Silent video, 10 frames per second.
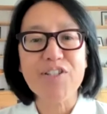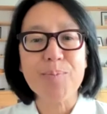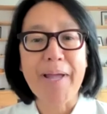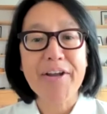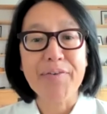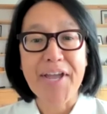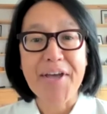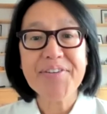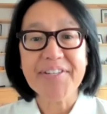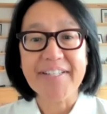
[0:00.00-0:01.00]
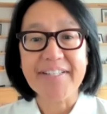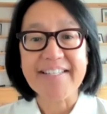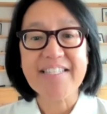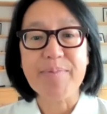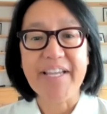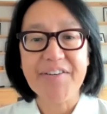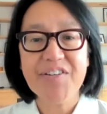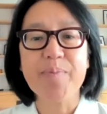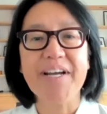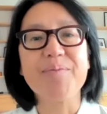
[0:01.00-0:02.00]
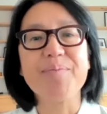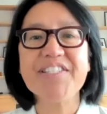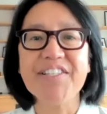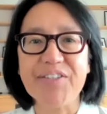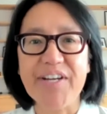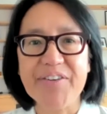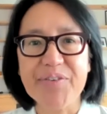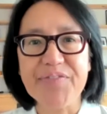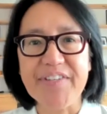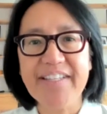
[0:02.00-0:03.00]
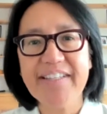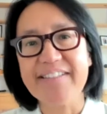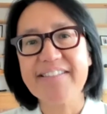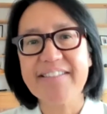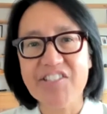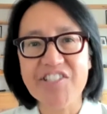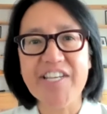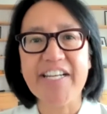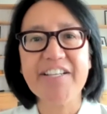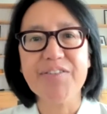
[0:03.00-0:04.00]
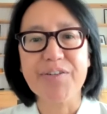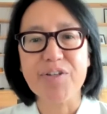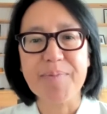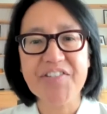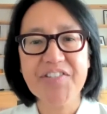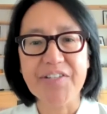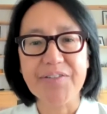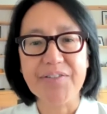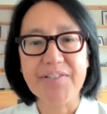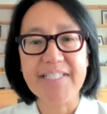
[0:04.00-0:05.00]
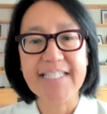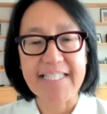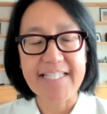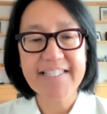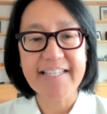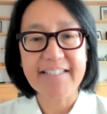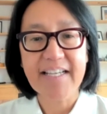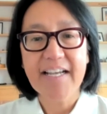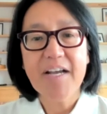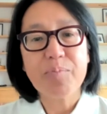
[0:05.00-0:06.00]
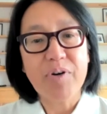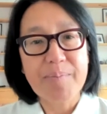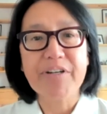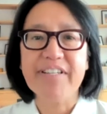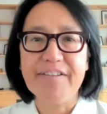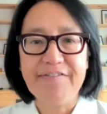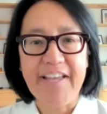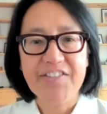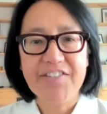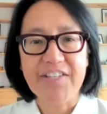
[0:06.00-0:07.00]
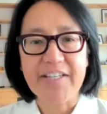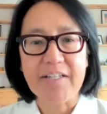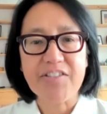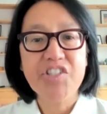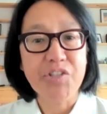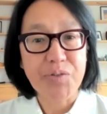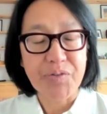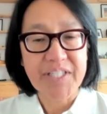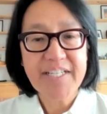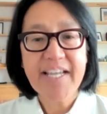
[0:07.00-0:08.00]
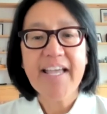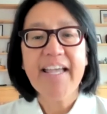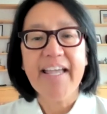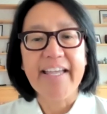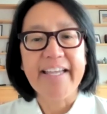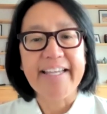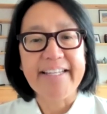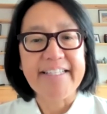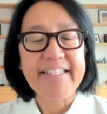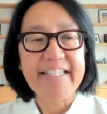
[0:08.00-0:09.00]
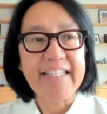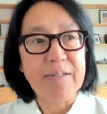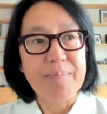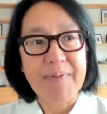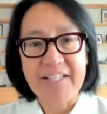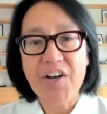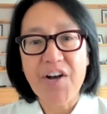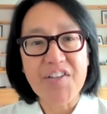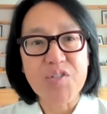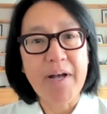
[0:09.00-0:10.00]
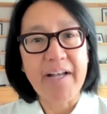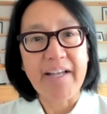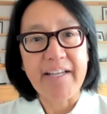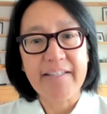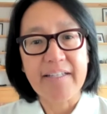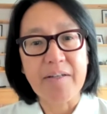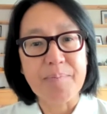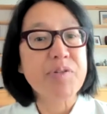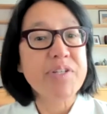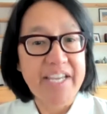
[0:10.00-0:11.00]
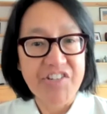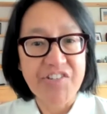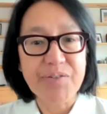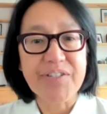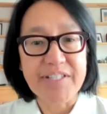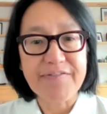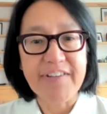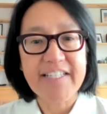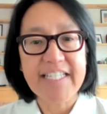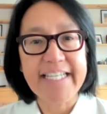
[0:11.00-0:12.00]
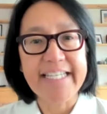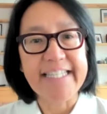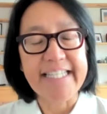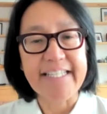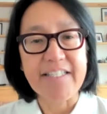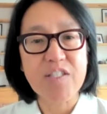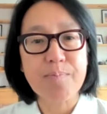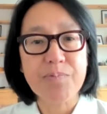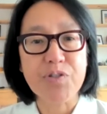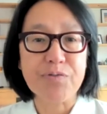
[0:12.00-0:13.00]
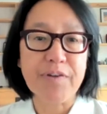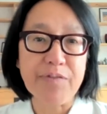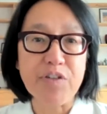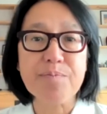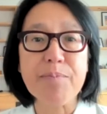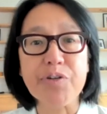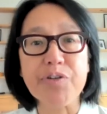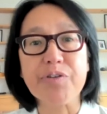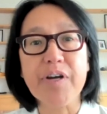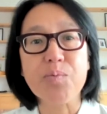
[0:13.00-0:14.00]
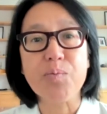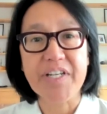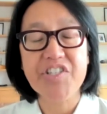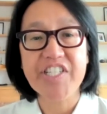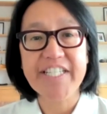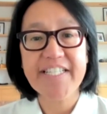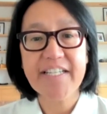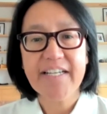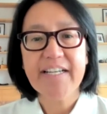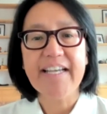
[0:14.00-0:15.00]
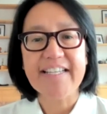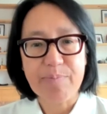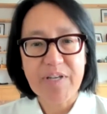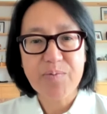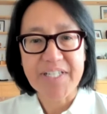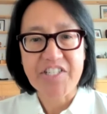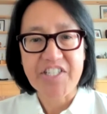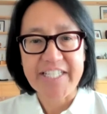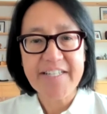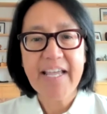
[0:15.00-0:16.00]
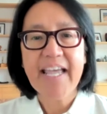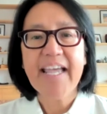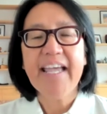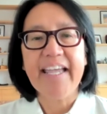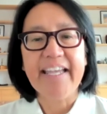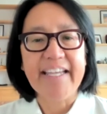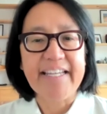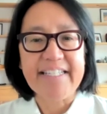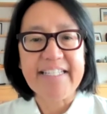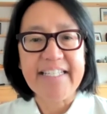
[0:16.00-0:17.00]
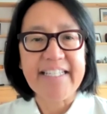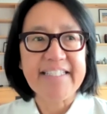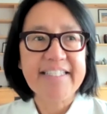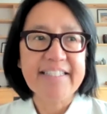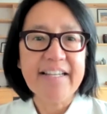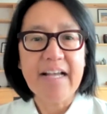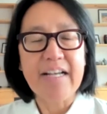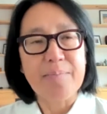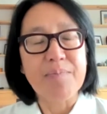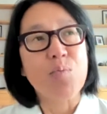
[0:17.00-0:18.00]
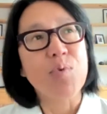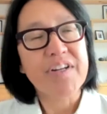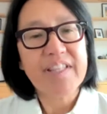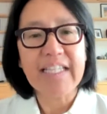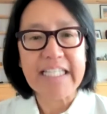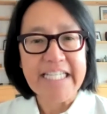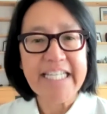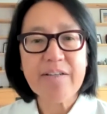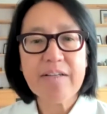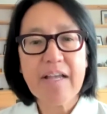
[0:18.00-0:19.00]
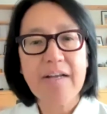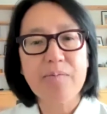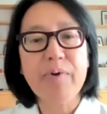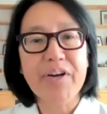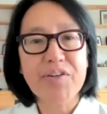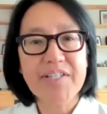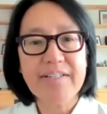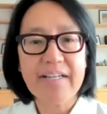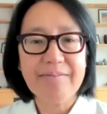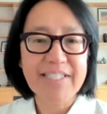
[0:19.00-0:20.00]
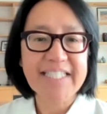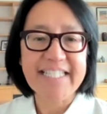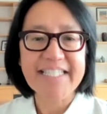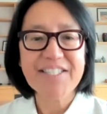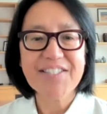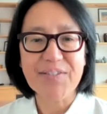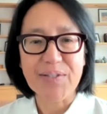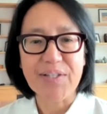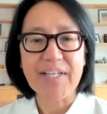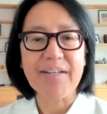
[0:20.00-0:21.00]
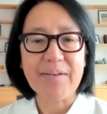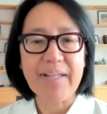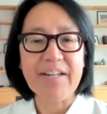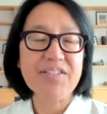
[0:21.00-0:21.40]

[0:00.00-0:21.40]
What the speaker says: to give a little background on SMA or spinal muscular atrophy, it's a genetic neuromuscular disease that primarily affects children. And it's caused by a mutation or defect in the survival of motor neuron 1 gene, SMN1 gene. And it's one of the leading rare diseases, or